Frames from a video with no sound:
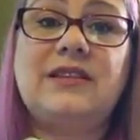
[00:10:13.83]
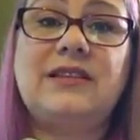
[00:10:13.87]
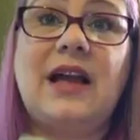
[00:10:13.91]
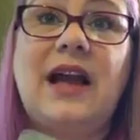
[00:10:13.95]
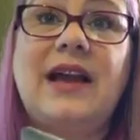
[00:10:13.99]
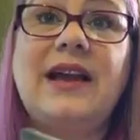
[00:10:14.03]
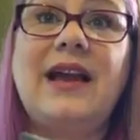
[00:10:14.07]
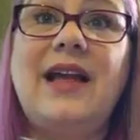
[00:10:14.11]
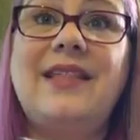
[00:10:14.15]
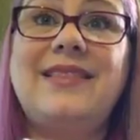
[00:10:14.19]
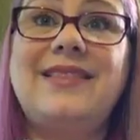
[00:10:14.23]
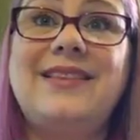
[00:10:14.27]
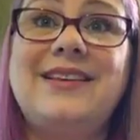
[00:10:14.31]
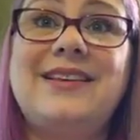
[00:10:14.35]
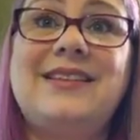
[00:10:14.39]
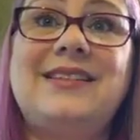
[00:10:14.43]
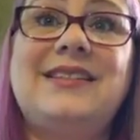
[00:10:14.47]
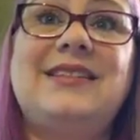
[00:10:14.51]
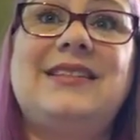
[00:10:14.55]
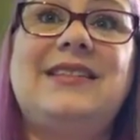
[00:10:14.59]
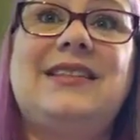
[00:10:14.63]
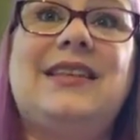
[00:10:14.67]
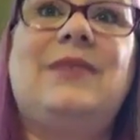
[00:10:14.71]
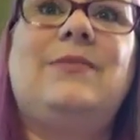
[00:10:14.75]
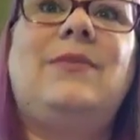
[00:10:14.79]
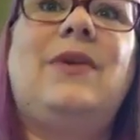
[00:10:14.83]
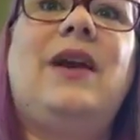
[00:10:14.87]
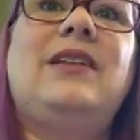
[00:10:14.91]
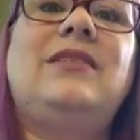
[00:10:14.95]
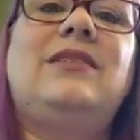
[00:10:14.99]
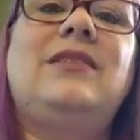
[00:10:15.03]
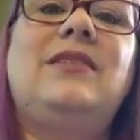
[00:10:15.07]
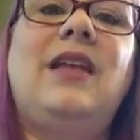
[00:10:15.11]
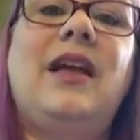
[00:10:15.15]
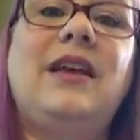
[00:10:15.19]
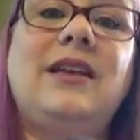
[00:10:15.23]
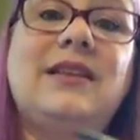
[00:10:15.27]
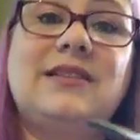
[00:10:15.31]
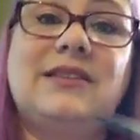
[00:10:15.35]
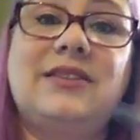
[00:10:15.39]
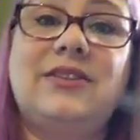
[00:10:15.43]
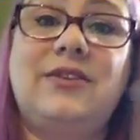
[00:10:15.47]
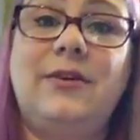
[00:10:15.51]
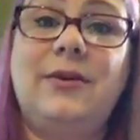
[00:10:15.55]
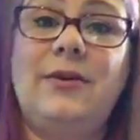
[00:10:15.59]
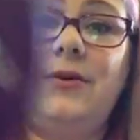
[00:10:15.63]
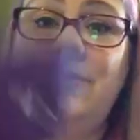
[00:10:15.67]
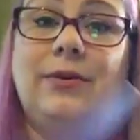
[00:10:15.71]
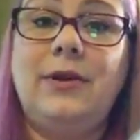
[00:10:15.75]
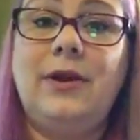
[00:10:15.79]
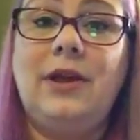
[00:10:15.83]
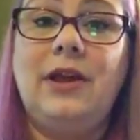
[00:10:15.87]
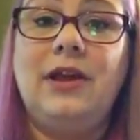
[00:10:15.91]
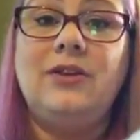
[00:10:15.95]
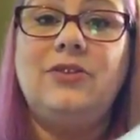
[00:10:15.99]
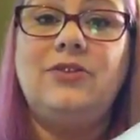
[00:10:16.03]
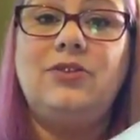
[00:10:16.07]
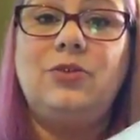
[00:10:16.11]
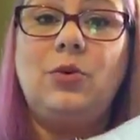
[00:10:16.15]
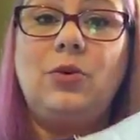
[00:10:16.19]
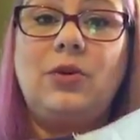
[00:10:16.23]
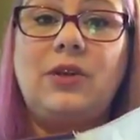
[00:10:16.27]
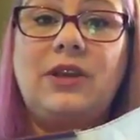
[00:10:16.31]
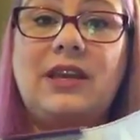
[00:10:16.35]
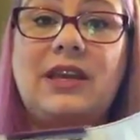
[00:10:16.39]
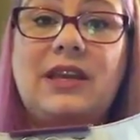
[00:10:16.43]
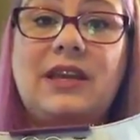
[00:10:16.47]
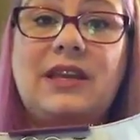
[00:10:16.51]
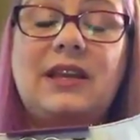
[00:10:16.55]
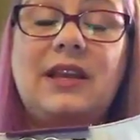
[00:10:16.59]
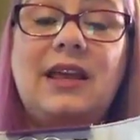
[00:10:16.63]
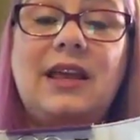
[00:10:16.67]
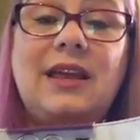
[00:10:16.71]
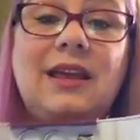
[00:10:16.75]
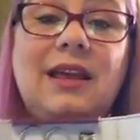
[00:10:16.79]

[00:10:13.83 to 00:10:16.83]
I got this in my deluxe toolkit.